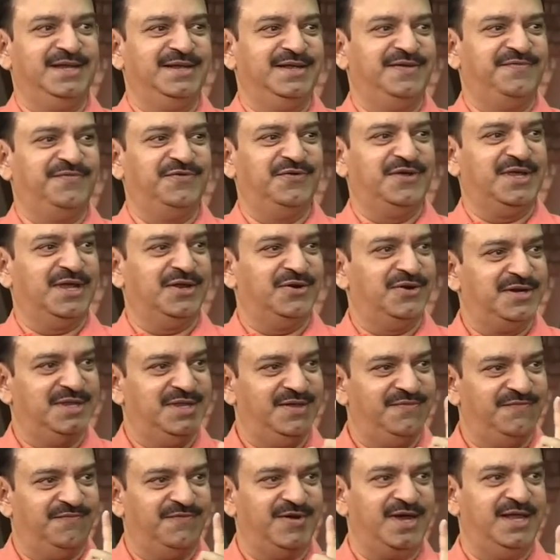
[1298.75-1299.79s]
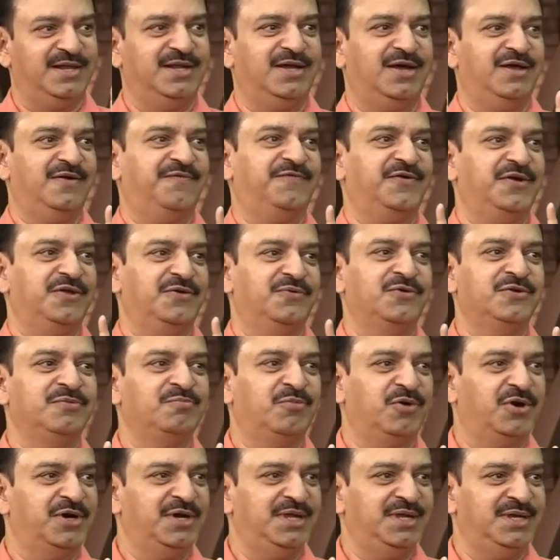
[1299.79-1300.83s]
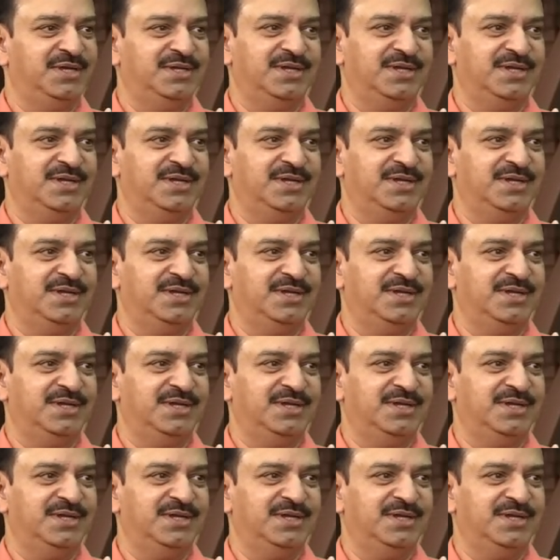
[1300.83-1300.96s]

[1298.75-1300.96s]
if you cannot give one hour for your own body,